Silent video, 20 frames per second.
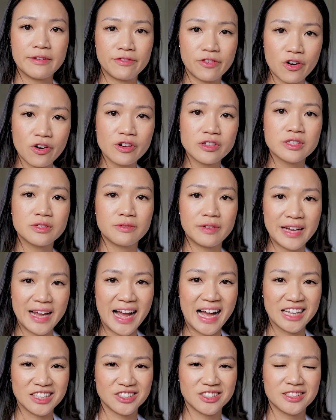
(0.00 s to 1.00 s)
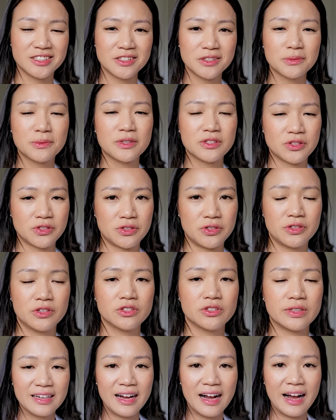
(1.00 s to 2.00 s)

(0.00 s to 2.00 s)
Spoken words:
first reactions was surgery.